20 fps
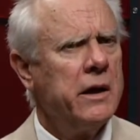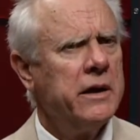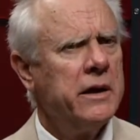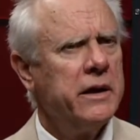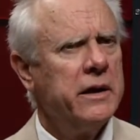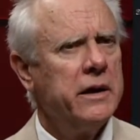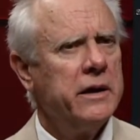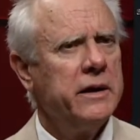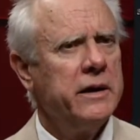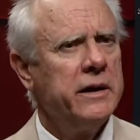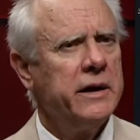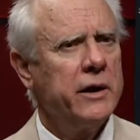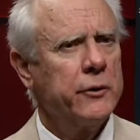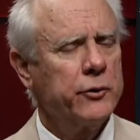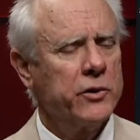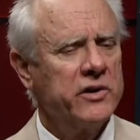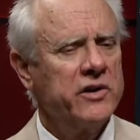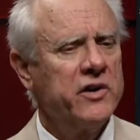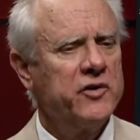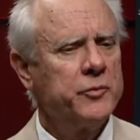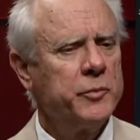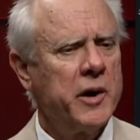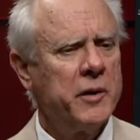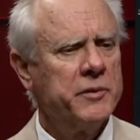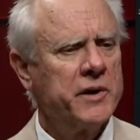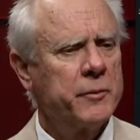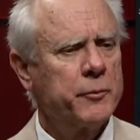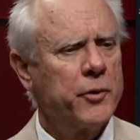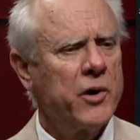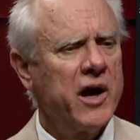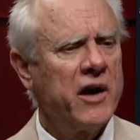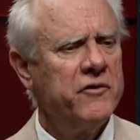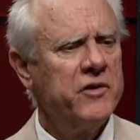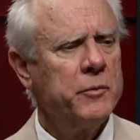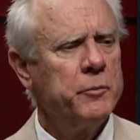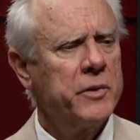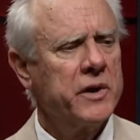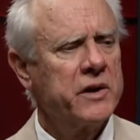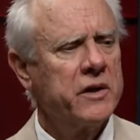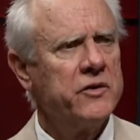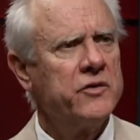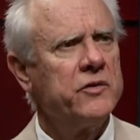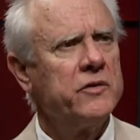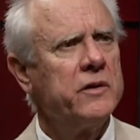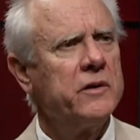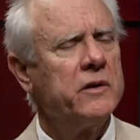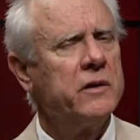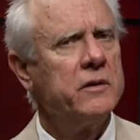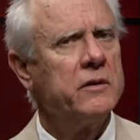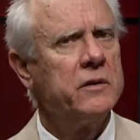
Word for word: it. It really is public-private because the,